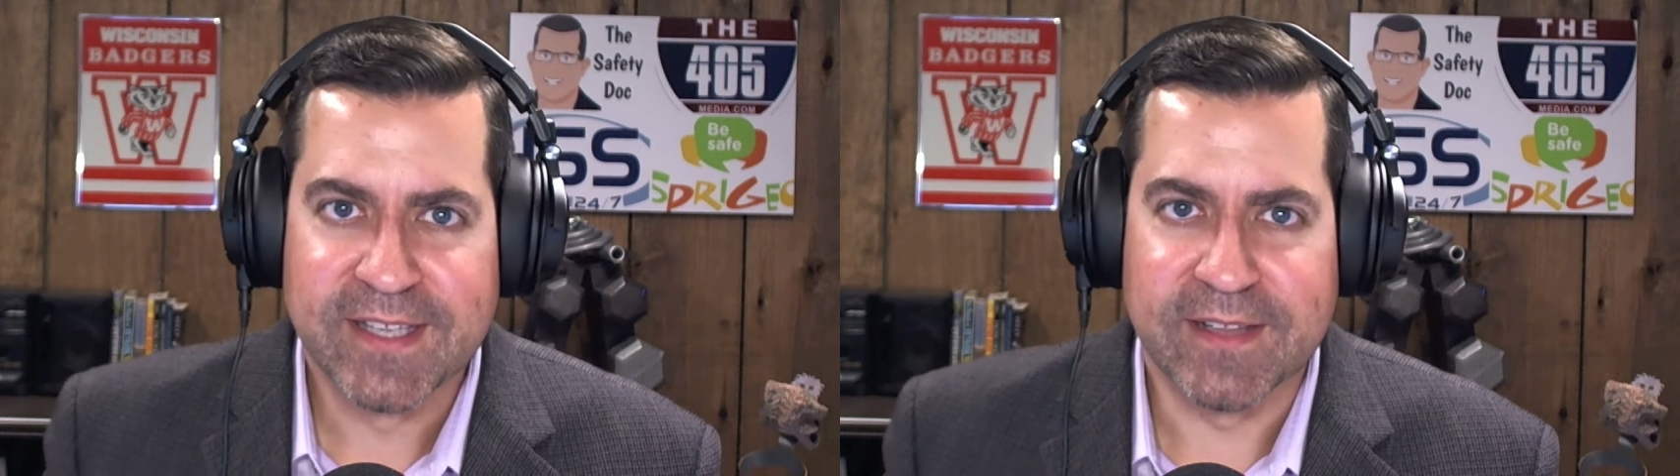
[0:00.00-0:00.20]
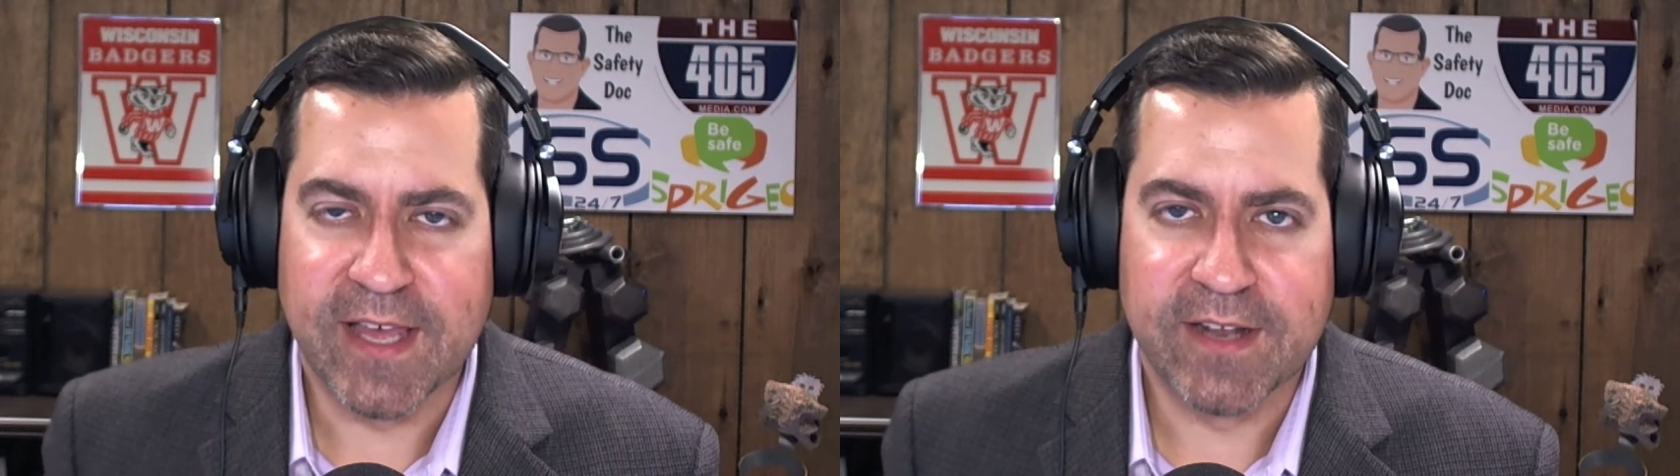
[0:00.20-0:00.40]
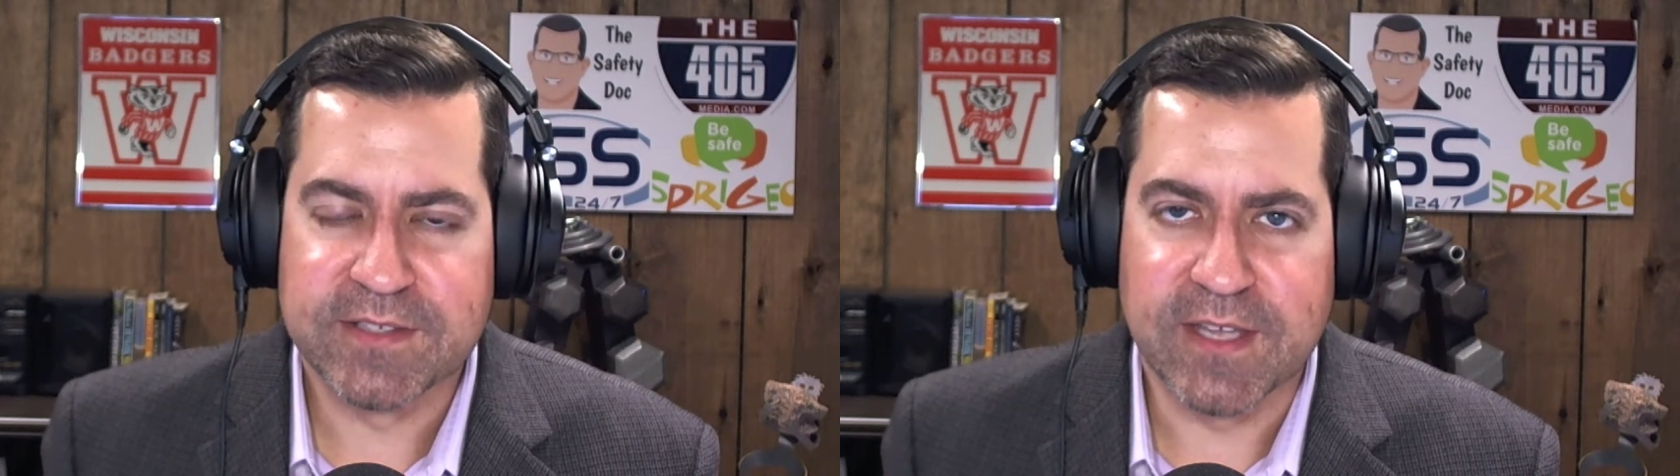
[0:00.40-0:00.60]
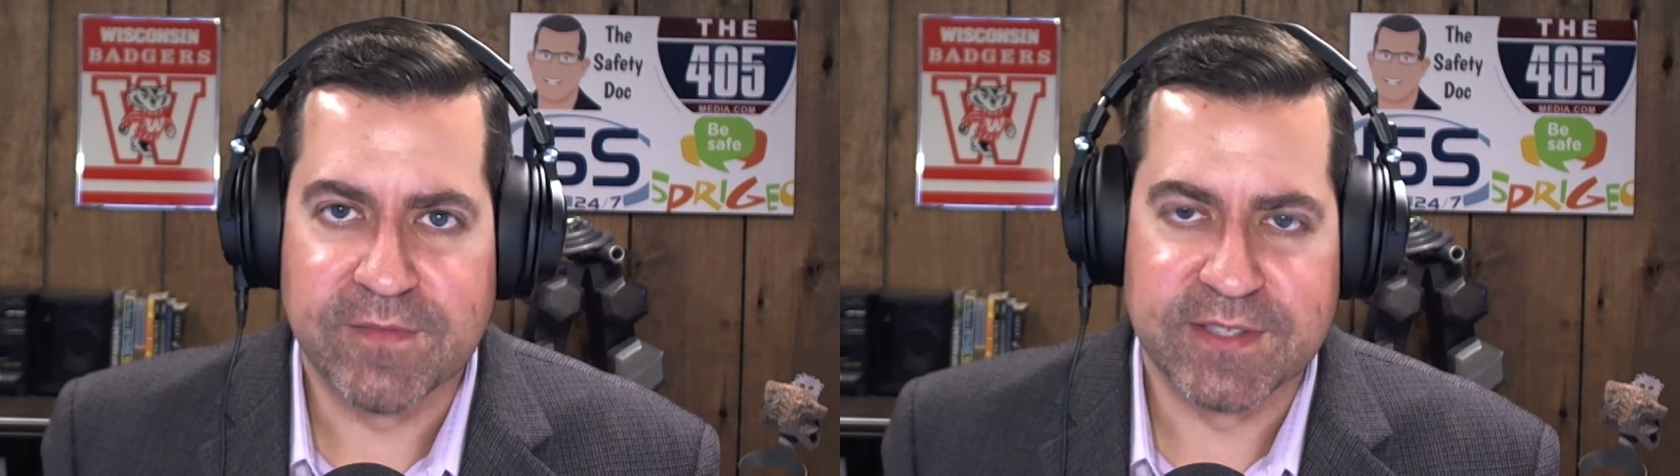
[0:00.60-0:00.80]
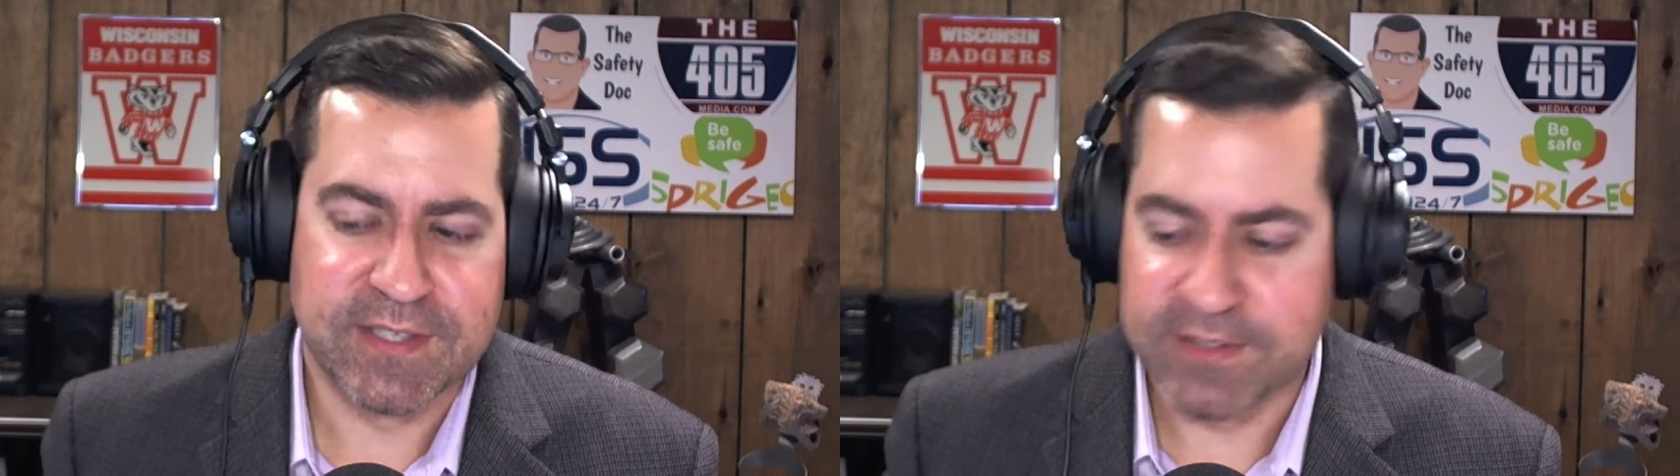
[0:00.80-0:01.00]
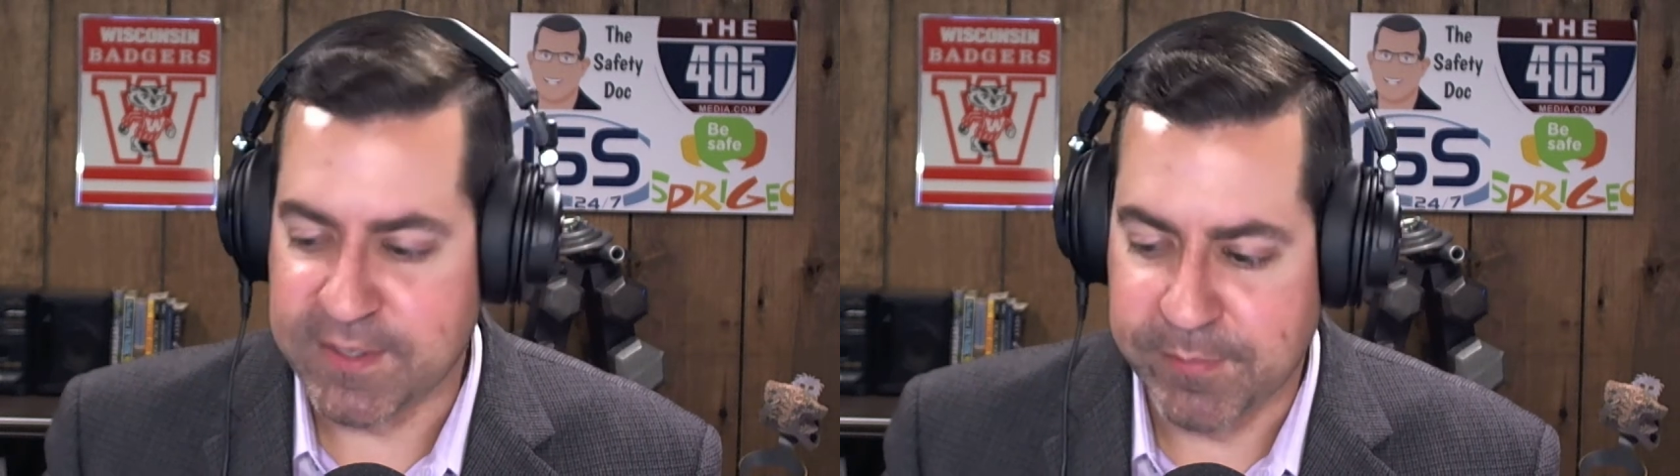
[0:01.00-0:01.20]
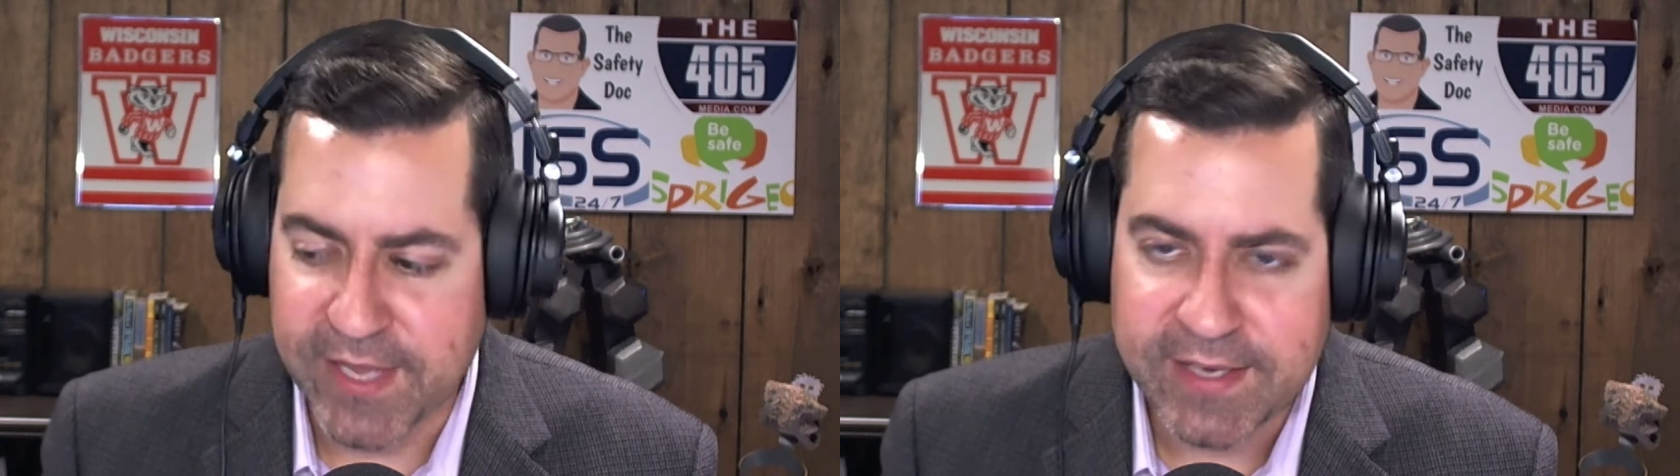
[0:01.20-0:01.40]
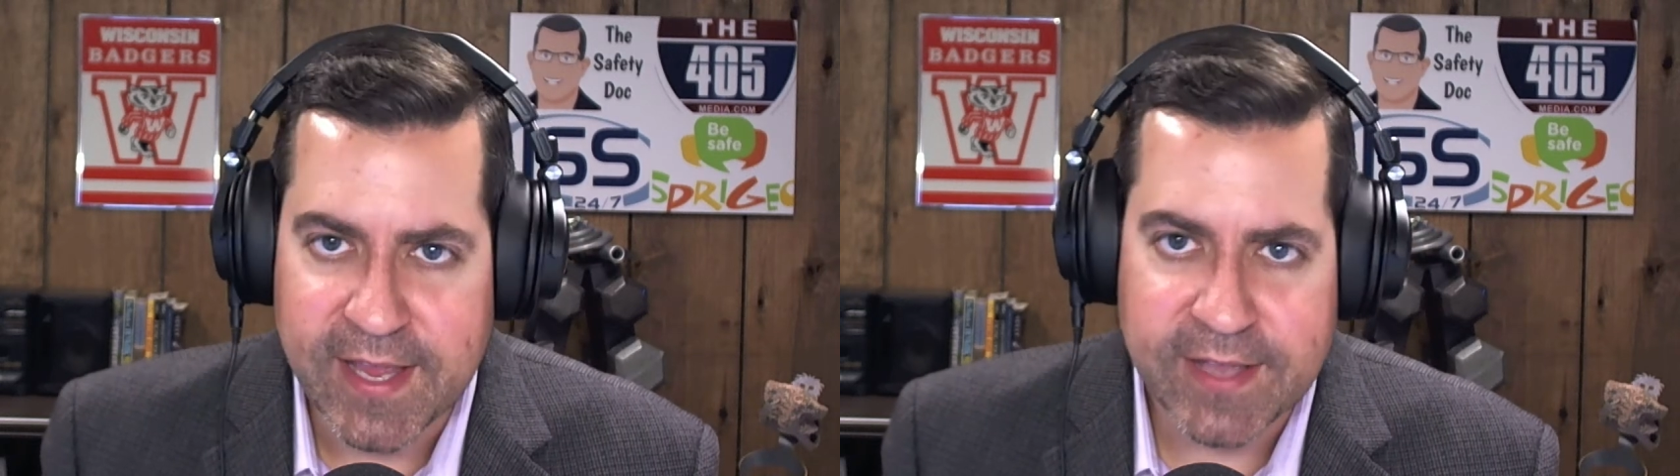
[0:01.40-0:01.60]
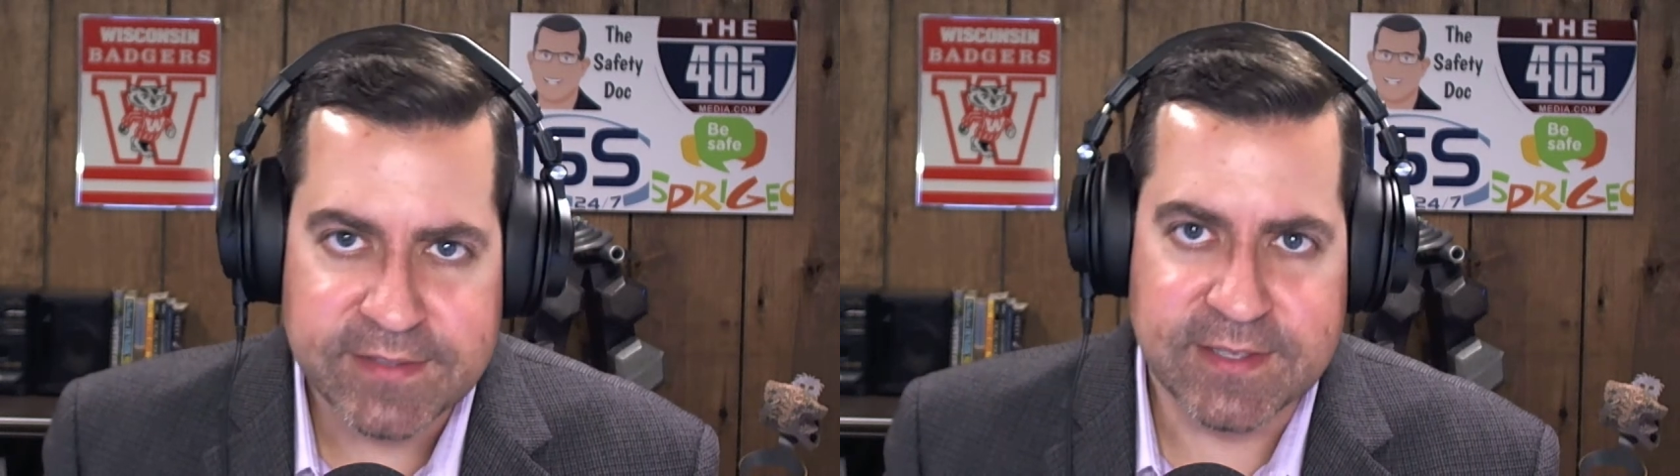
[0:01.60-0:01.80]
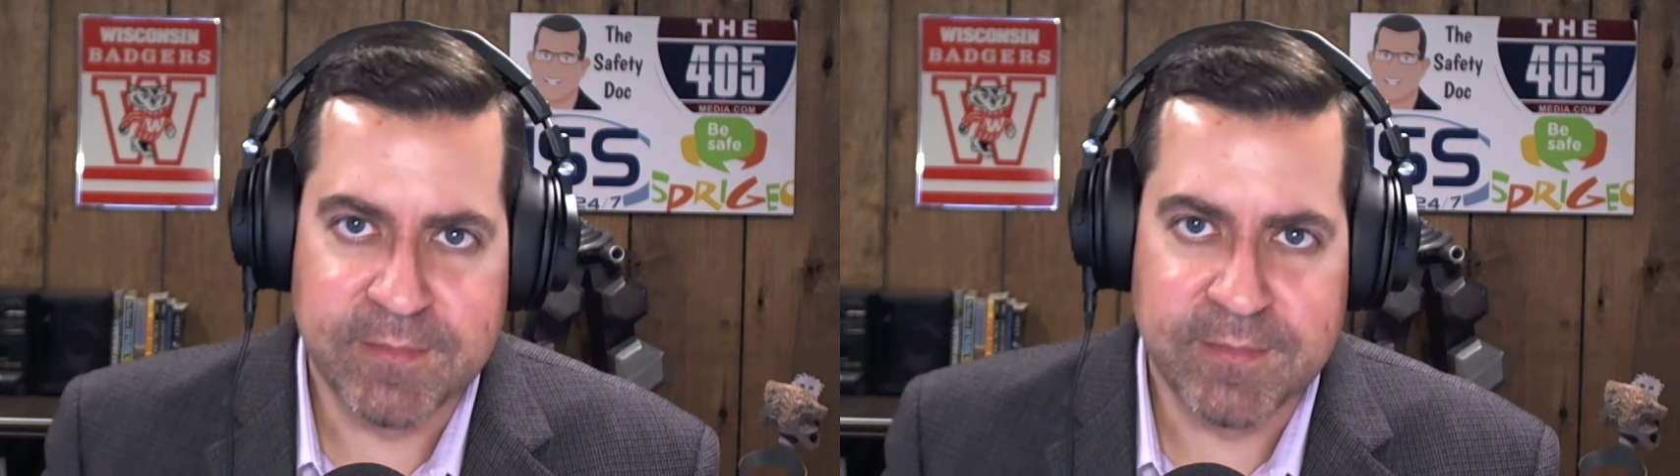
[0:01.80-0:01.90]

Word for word: a lot of stuff is it's the play dates.